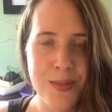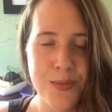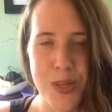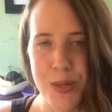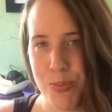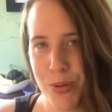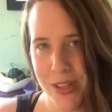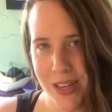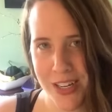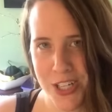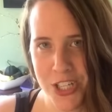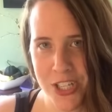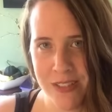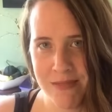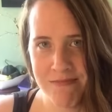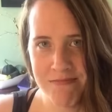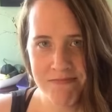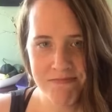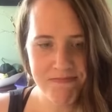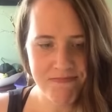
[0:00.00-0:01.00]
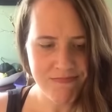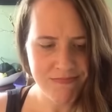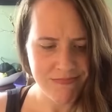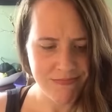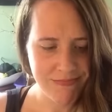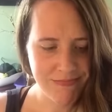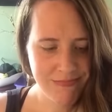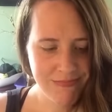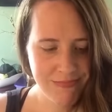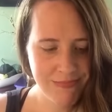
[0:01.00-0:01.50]
Reproduction,
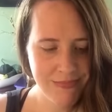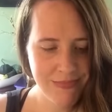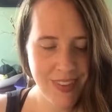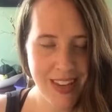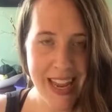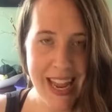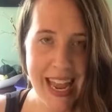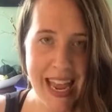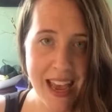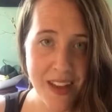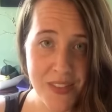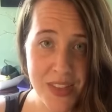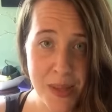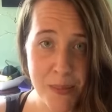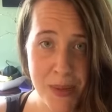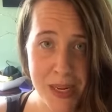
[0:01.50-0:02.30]
having